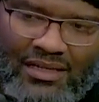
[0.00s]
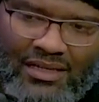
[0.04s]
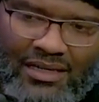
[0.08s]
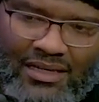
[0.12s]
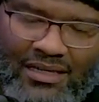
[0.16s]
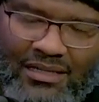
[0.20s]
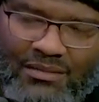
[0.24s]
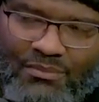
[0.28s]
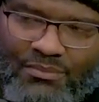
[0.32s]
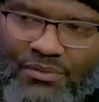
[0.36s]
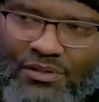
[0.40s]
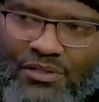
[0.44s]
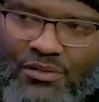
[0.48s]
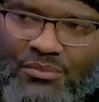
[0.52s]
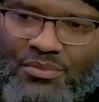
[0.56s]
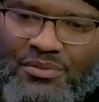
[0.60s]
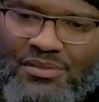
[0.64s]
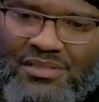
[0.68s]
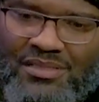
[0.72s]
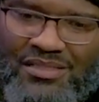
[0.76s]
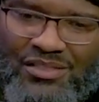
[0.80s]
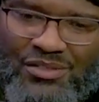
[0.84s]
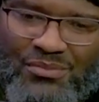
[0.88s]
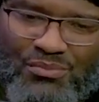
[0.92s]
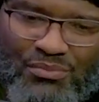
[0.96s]
and
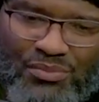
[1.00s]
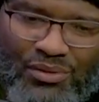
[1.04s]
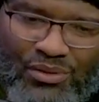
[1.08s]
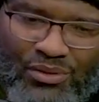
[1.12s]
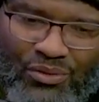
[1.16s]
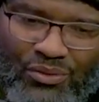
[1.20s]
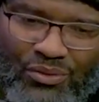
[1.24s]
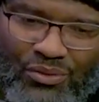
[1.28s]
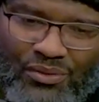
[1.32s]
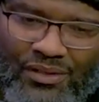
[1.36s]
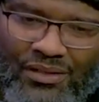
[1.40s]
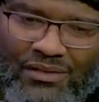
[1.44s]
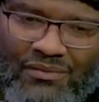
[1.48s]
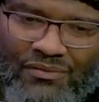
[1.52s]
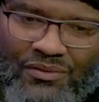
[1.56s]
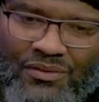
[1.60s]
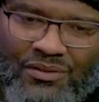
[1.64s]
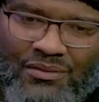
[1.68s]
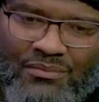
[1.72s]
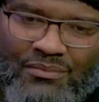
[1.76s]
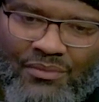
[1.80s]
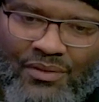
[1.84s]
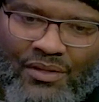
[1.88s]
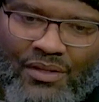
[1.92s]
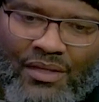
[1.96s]
purpose is both of
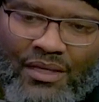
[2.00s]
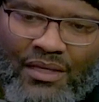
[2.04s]
them,